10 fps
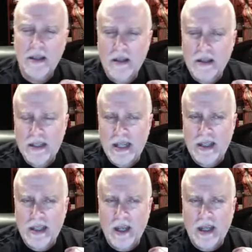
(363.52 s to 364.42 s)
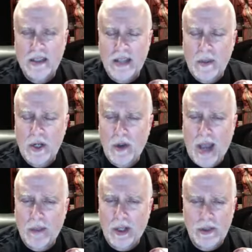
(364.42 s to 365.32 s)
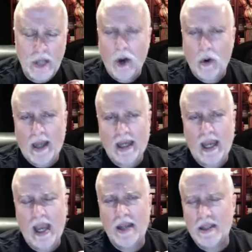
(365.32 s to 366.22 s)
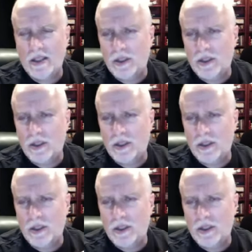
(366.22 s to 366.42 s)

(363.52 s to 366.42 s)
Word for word: said Doug, it's time to do Hamlet. He goes, no, I can't. It's too